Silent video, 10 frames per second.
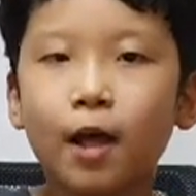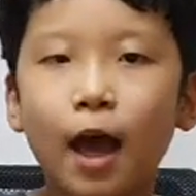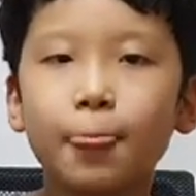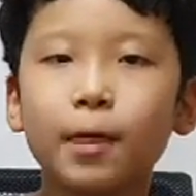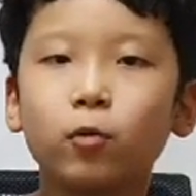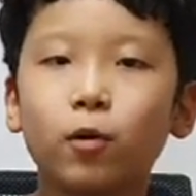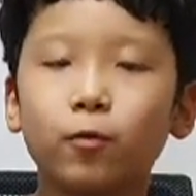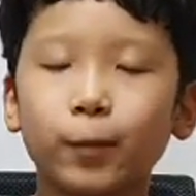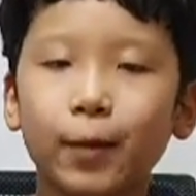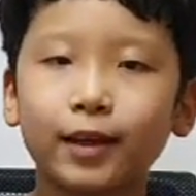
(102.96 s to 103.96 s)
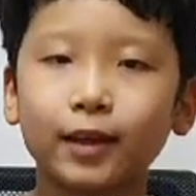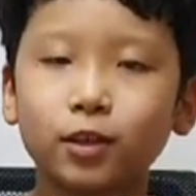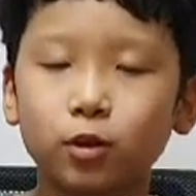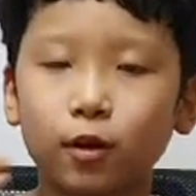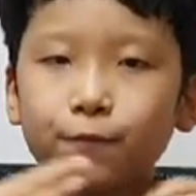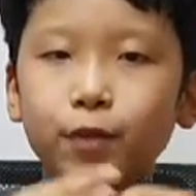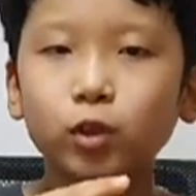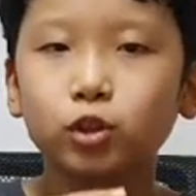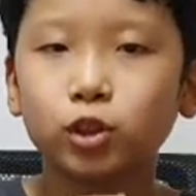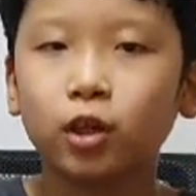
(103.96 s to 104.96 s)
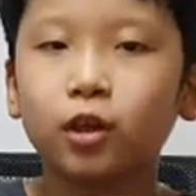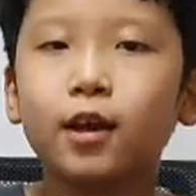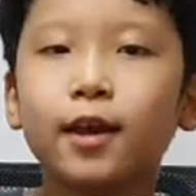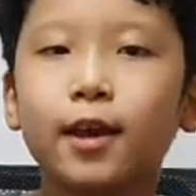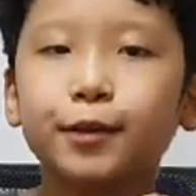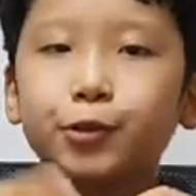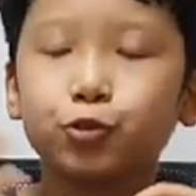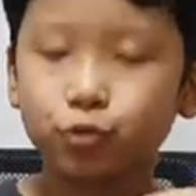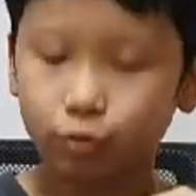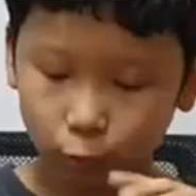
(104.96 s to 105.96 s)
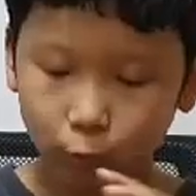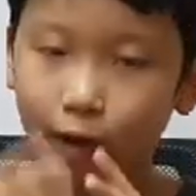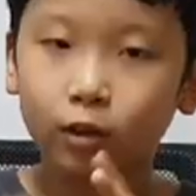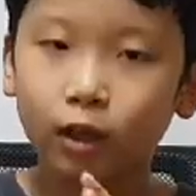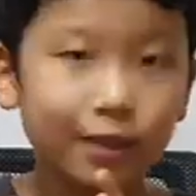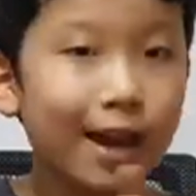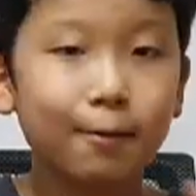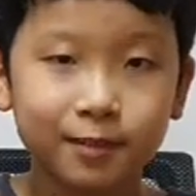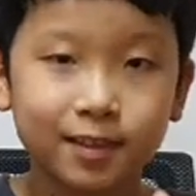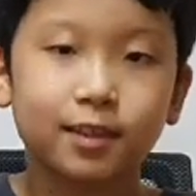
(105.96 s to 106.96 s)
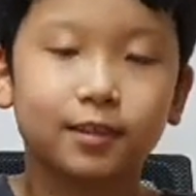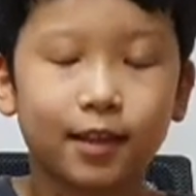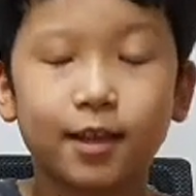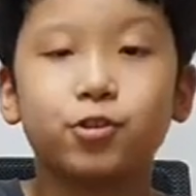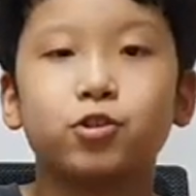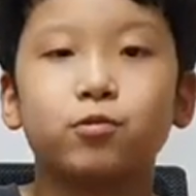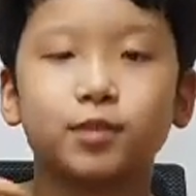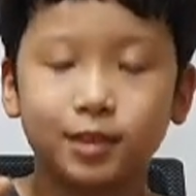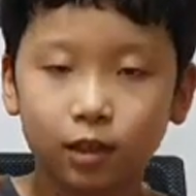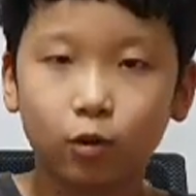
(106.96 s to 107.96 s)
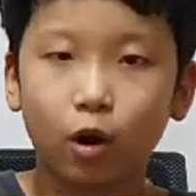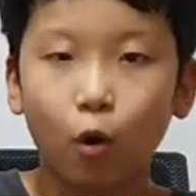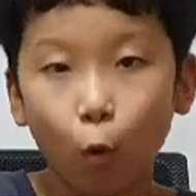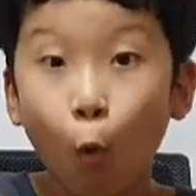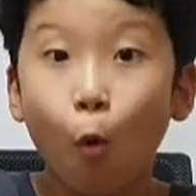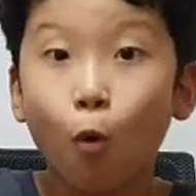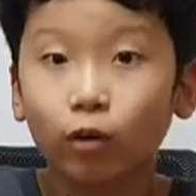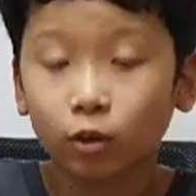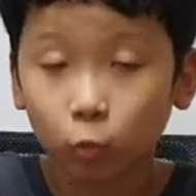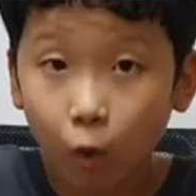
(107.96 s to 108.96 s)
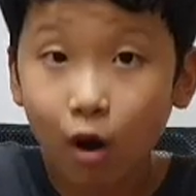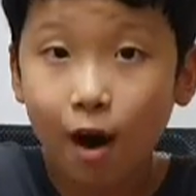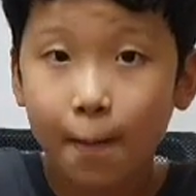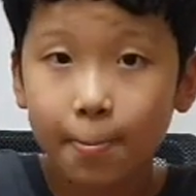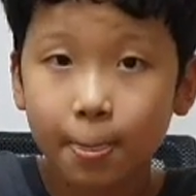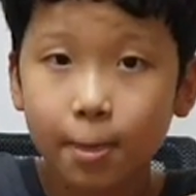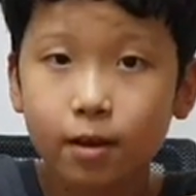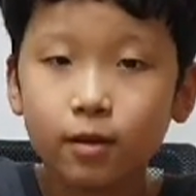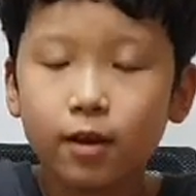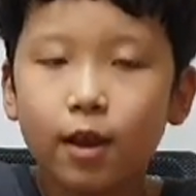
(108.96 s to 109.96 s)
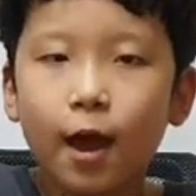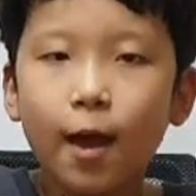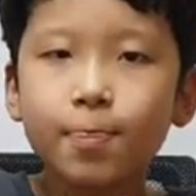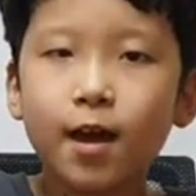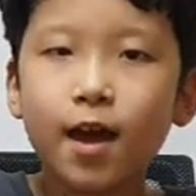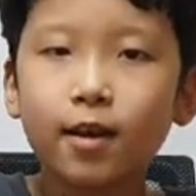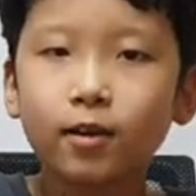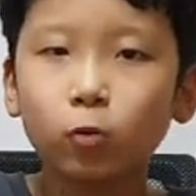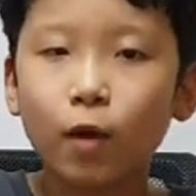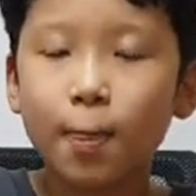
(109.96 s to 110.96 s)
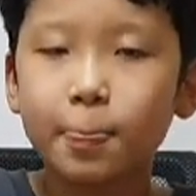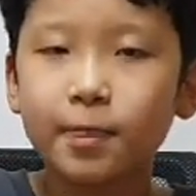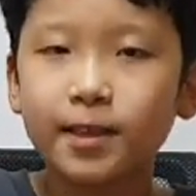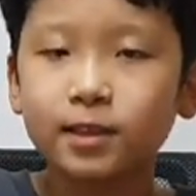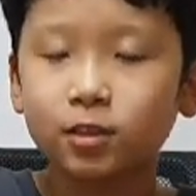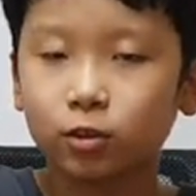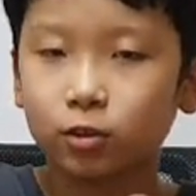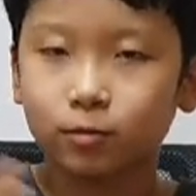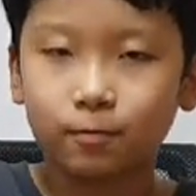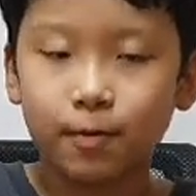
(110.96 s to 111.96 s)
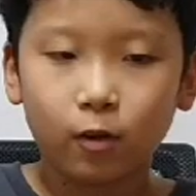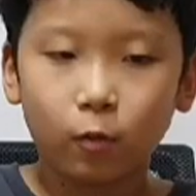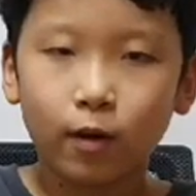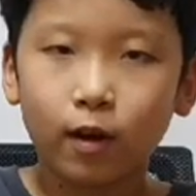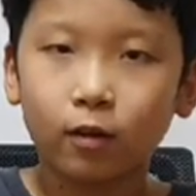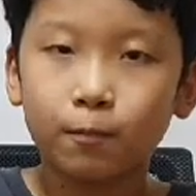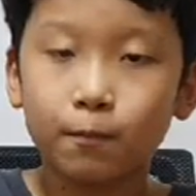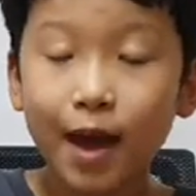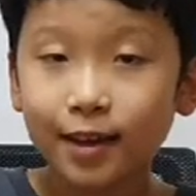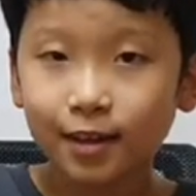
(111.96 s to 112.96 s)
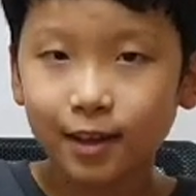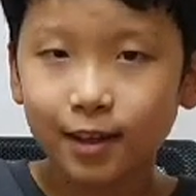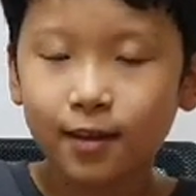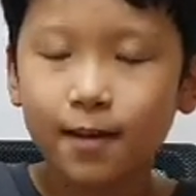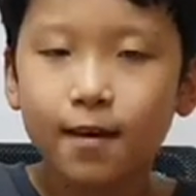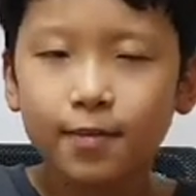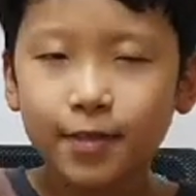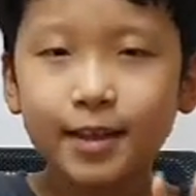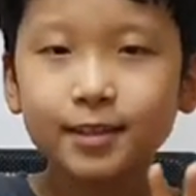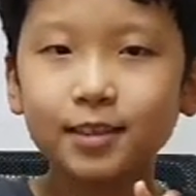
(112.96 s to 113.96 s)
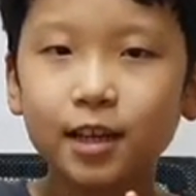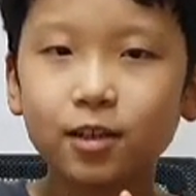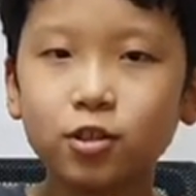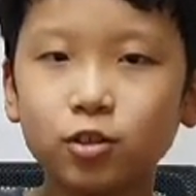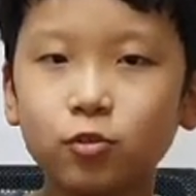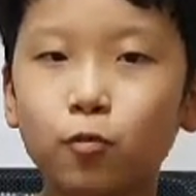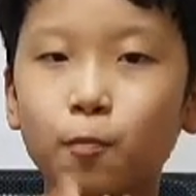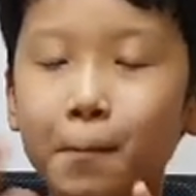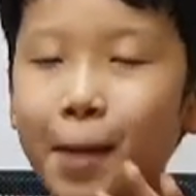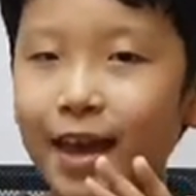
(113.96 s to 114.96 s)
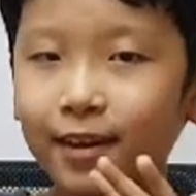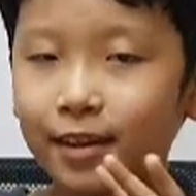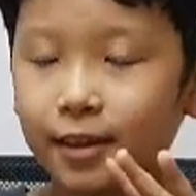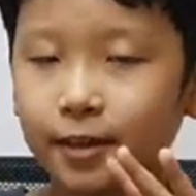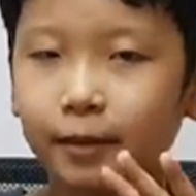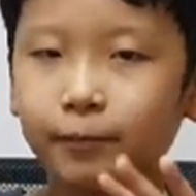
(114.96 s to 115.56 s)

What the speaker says: And then when we make it into a filter, it collapses into 0 or 1. And then when these are, many, these can do many